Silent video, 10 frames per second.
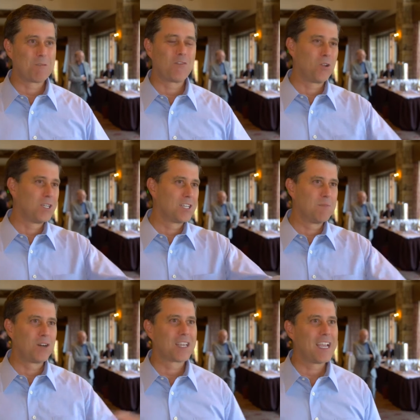We've all heard
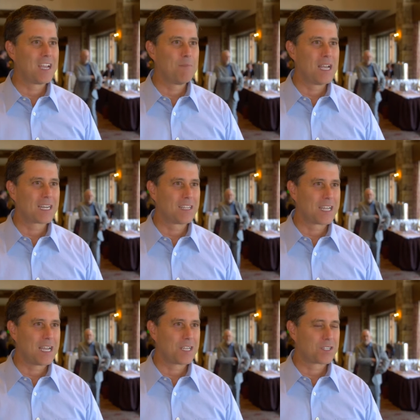about the airbag
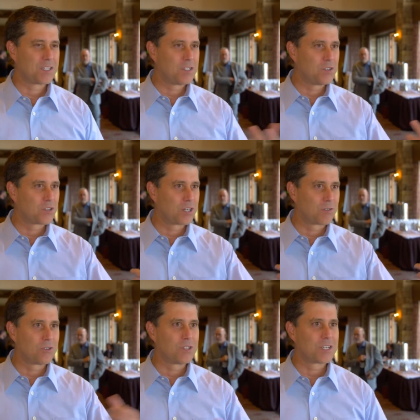disasters due to
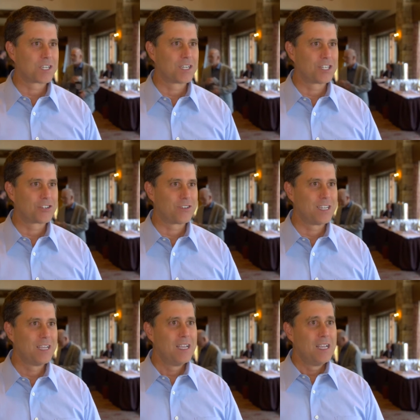corroded circuitry.
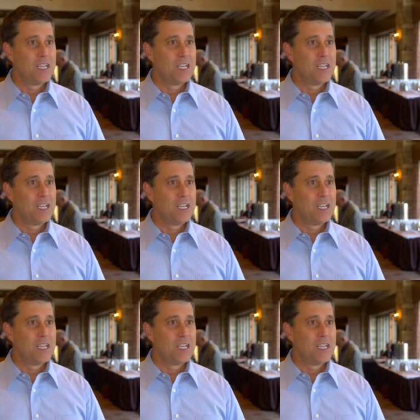